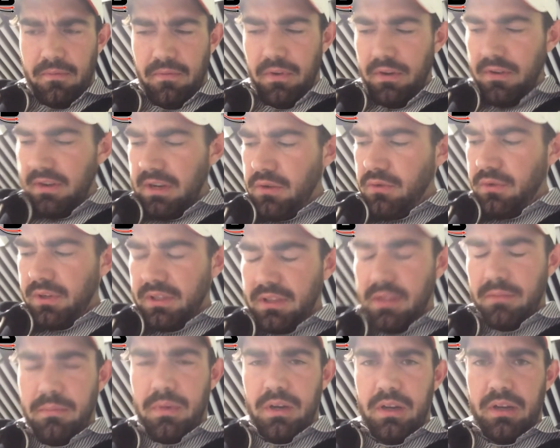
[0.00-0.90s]
very
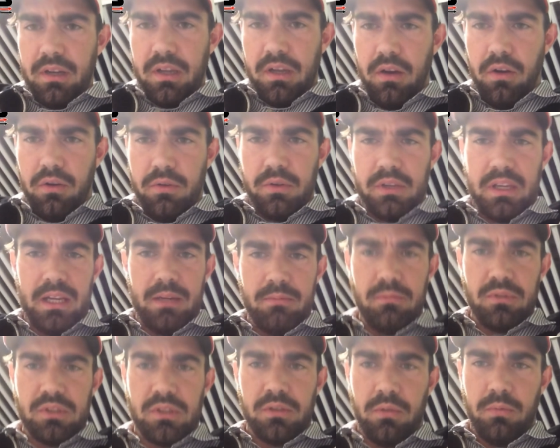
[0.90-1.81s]
annoyed that my old
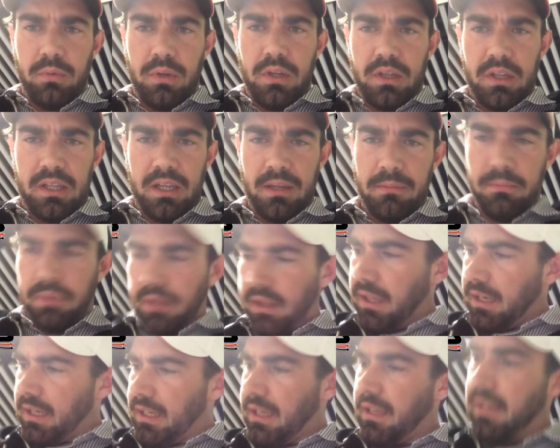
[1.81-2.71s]
camera's not working,
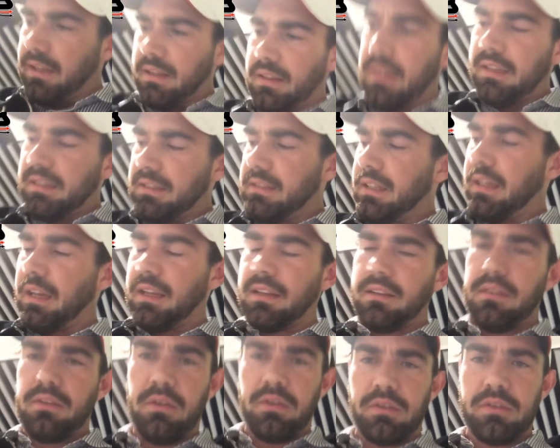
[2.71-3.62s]
but then again, is
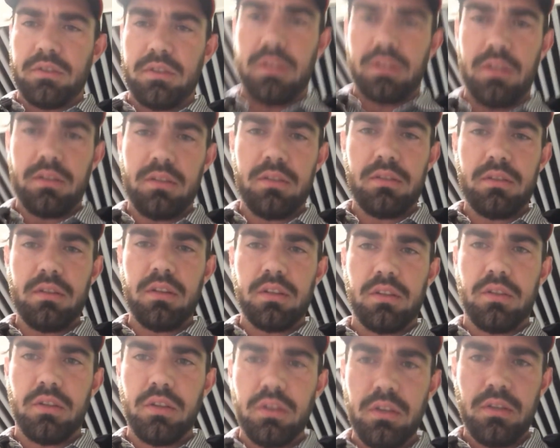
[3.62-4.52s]
that not
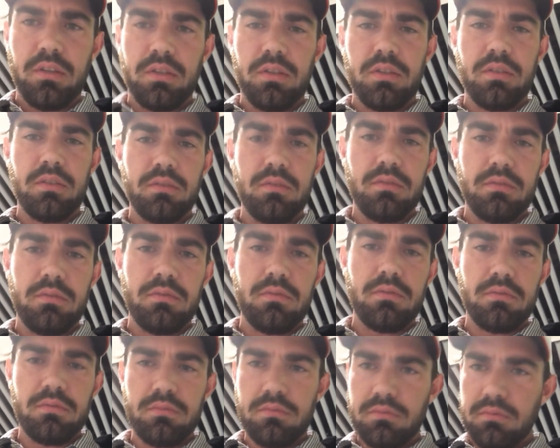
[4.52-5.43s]
a good
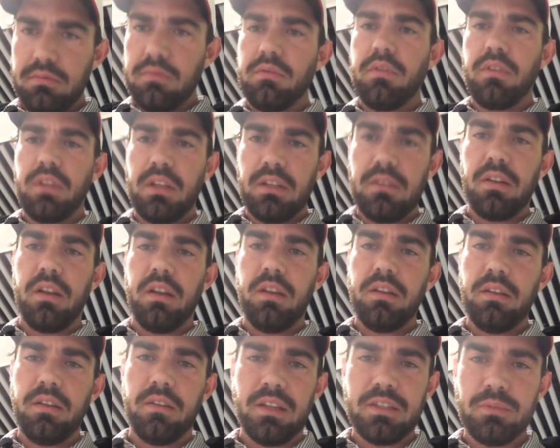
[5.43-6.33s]
thing to
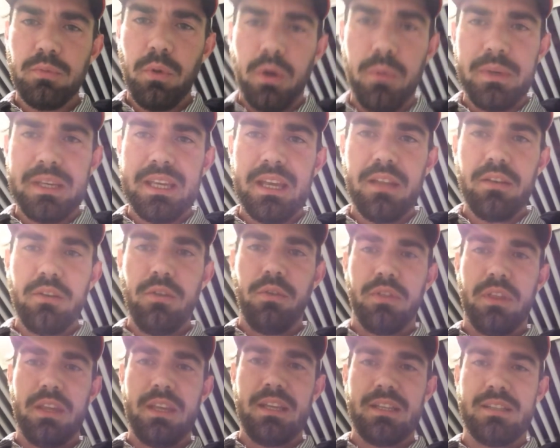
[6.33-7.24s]
learn? That's why we get
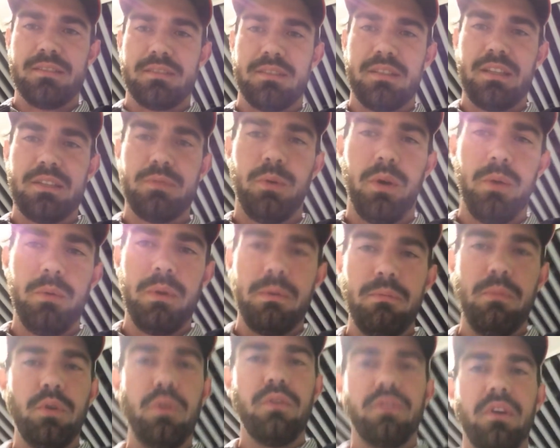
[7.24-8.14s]
new things, that's why
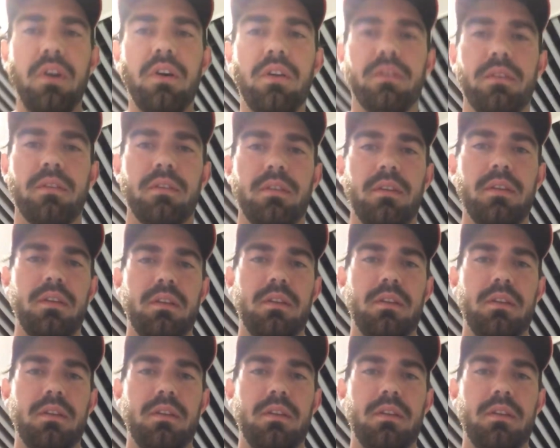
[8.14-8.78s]
we move on,